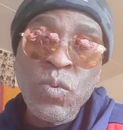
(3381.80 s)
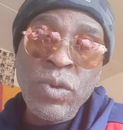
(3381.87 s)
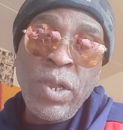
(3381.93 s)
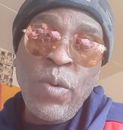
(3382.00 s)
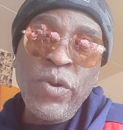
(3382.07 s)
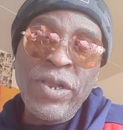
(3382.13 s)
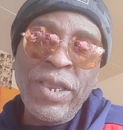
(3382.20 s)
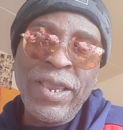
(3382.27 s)
We got
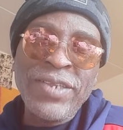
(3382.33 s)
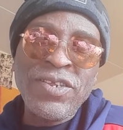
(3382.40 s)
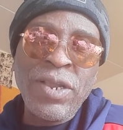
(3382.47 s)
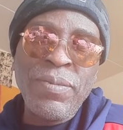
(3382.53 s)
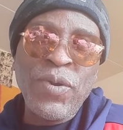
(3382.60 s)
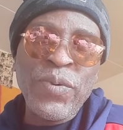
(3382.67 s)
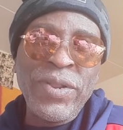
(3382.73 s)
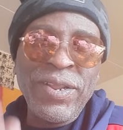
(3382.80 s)
to work again,
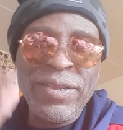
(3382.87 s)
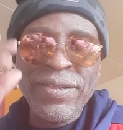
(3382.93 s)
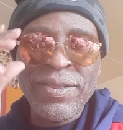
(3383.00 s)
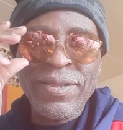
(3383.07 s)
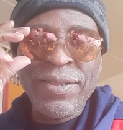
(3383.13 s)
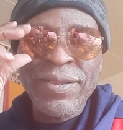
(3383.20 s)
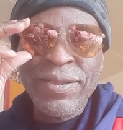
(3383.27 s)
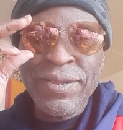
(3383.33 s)
drummer Willie.
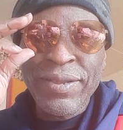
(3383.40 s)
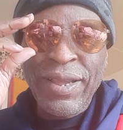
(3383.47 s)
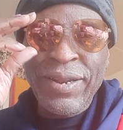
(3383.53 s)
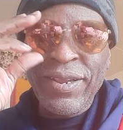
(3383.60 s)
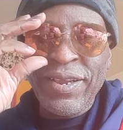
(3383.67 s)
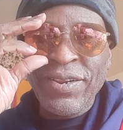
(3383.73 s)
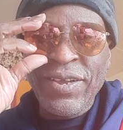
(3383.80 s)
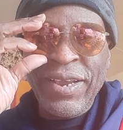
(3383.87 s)
I
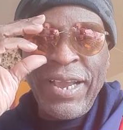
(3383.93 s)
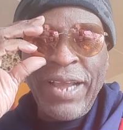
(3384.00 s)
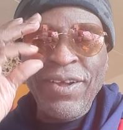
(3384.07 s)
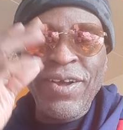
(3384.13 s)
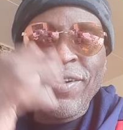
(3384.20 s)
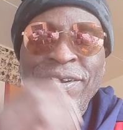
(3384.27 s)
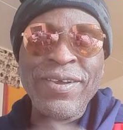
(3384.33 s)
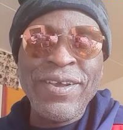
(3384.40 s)
need it. You
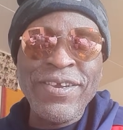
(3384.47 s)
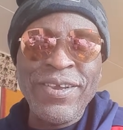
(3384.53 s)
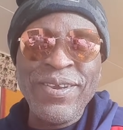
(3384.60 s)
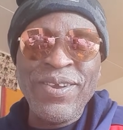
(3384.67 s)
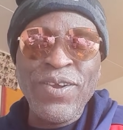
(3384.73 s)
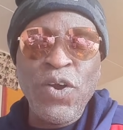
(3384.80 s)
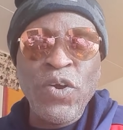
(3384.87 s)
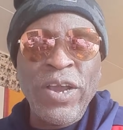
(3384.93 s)
got,
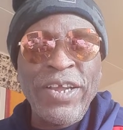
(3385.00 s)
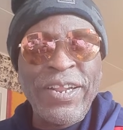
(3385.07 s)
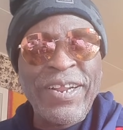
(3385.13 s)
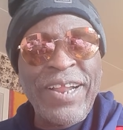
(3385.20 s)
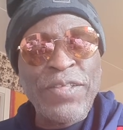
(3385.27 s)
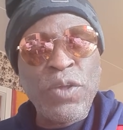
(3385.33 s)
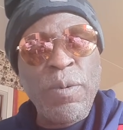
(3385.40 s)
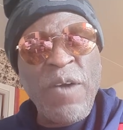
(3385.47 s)

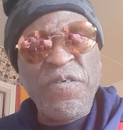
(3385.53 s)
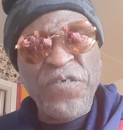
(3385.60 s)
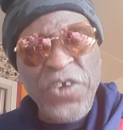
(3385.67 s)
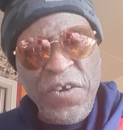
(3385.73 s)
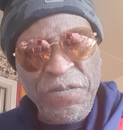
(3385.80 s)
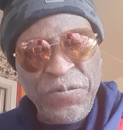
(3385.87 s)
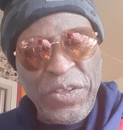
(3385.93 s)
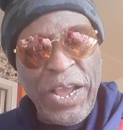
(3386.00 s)
that's over
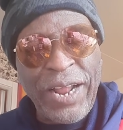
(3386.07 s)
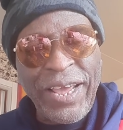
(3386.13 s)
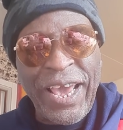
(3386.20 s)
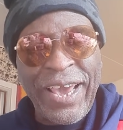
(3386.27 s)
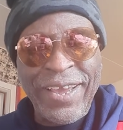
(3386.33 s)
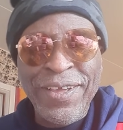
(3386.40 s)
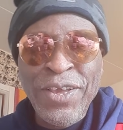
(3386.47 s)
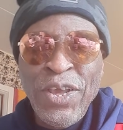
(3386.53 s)
50,
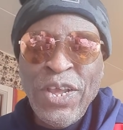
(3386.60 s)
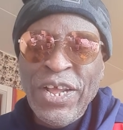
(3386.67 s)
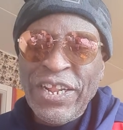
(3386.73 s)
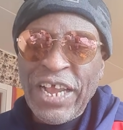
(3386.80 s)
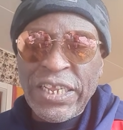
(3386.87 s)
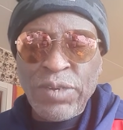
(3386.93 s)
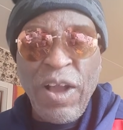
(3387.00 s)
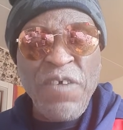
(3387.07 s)

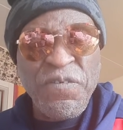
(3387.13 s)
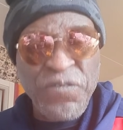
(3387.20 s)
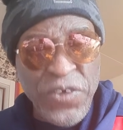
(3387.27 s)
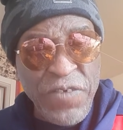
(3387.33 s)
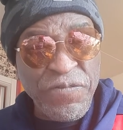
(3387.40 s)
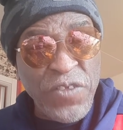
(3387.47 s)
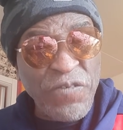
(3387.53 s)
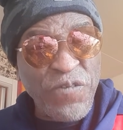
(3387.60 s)
that's over
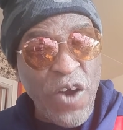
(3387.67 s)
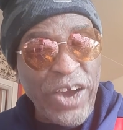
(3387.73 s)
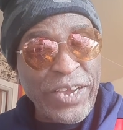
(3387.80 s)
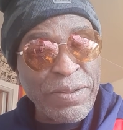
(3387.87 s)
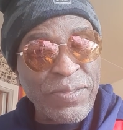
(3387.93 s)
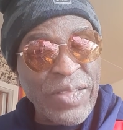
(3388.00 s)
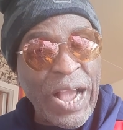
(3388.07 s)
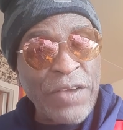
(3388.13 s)
50
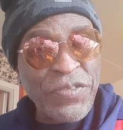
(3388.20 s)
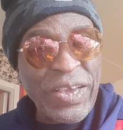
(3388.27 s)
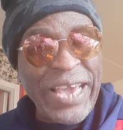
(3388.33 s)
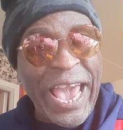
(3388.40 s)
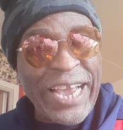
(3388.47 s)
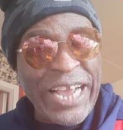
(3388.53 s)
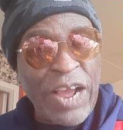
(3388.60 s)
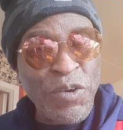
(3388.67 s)
fucking songs you
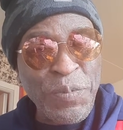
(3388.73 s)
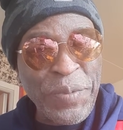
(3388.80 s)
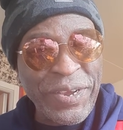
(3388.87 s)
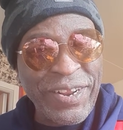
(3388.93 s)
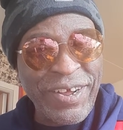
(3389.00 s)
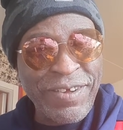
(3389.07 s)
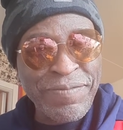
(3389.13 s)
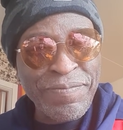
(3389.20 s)
guys got with me
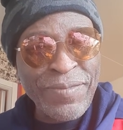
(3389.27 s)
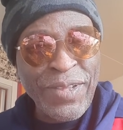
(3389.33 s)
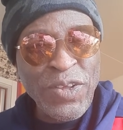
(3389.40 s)
now.